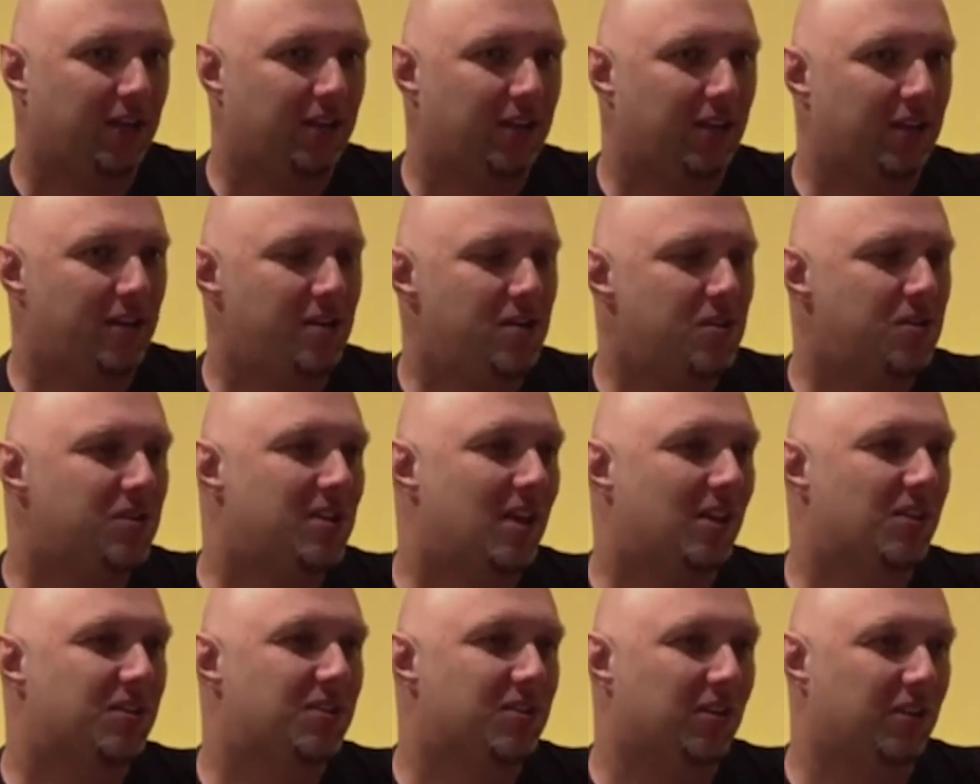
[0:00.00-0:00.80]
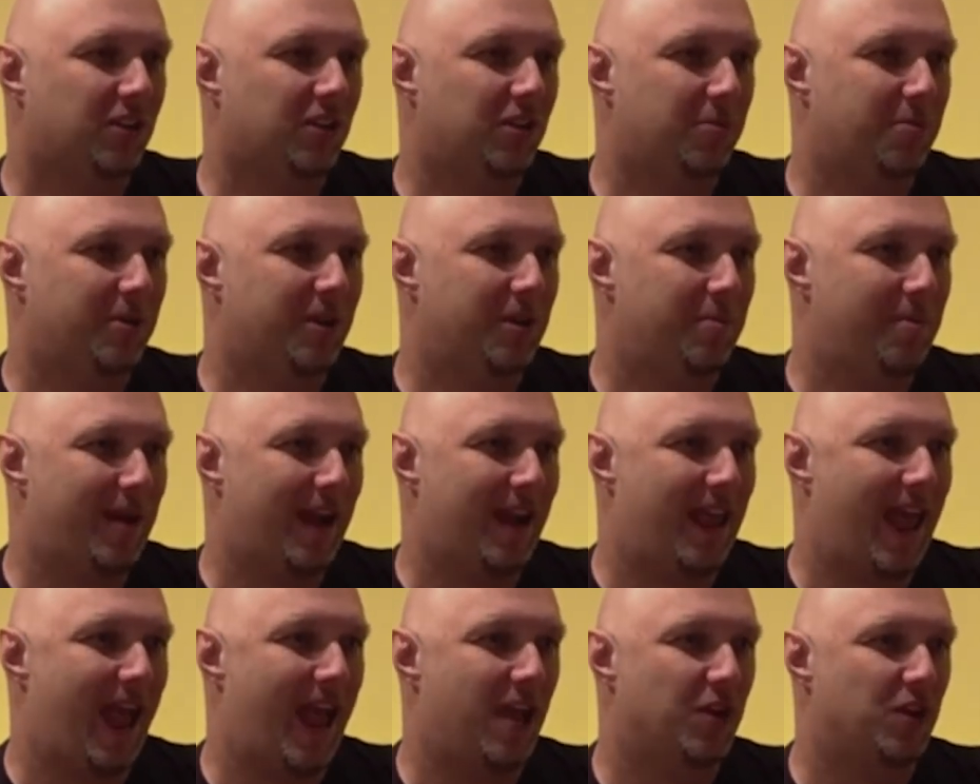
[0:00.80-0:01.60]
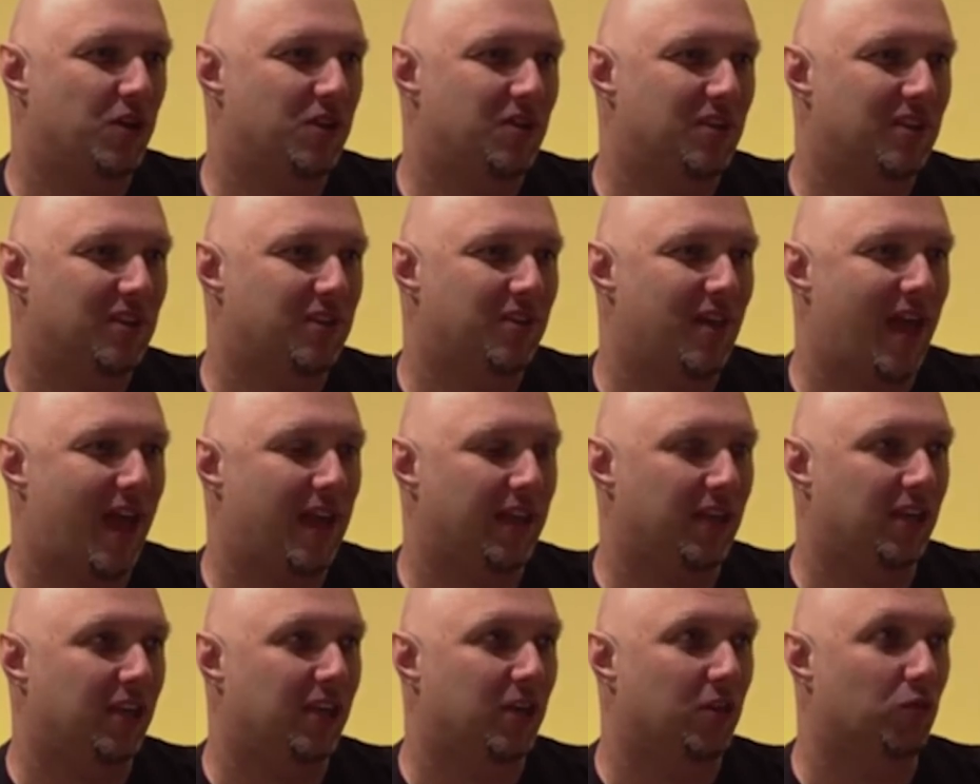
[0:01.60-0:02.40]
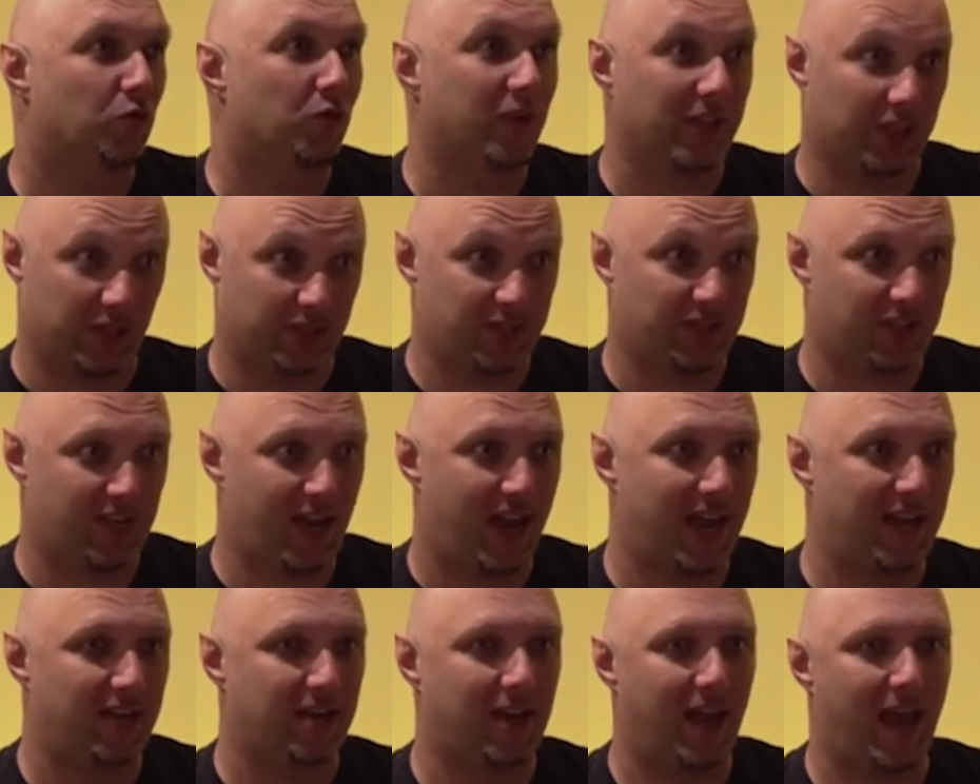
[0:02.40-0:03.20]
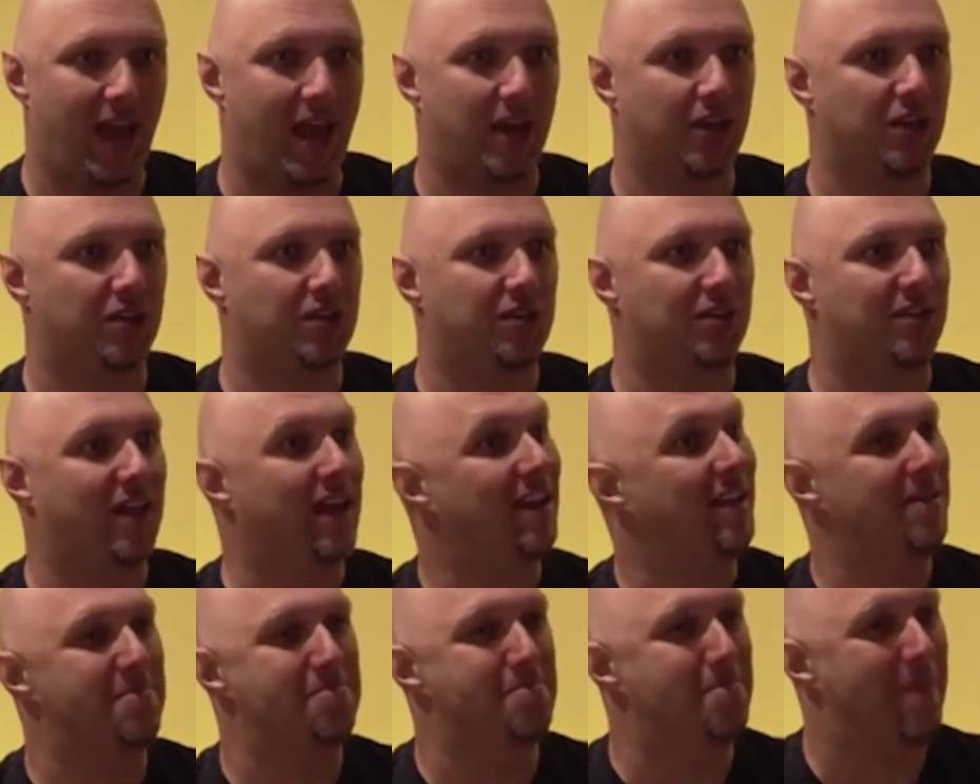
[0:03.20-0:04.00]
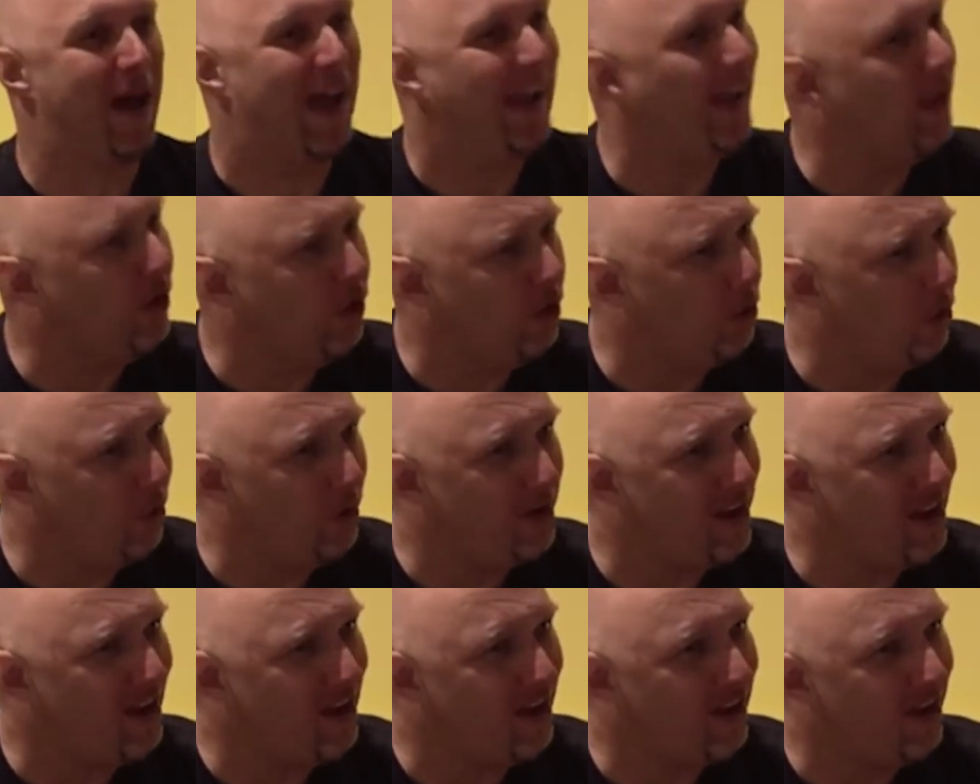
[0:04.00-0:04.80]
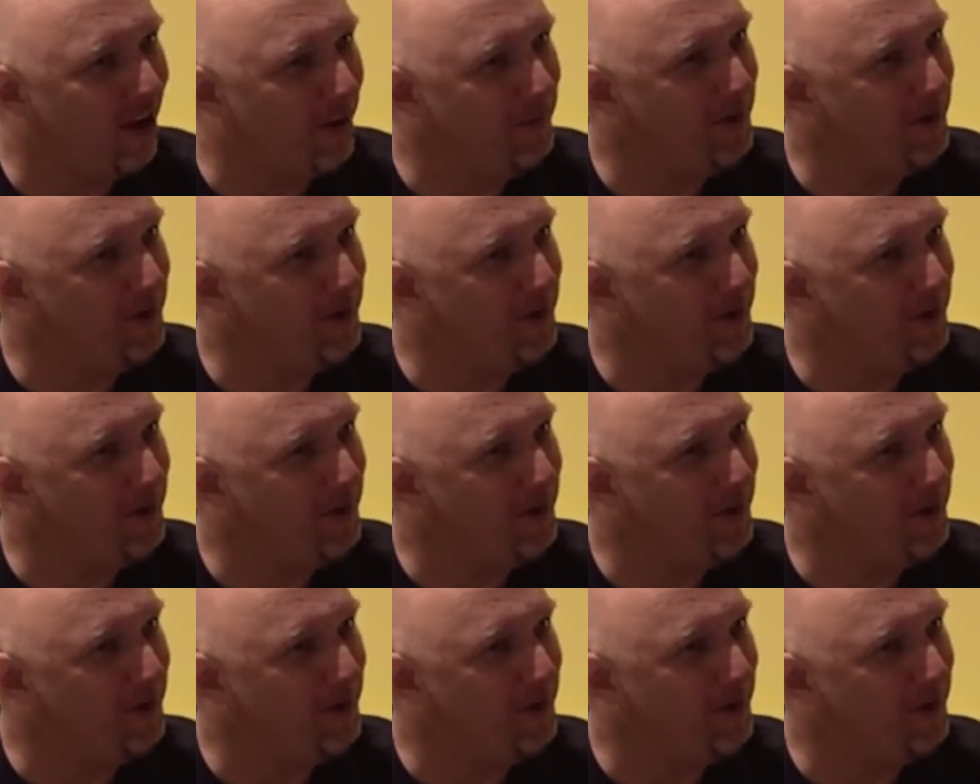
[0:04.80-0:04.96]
Can you tell us a little bit about how you did that in real estate, how you did that in mail order?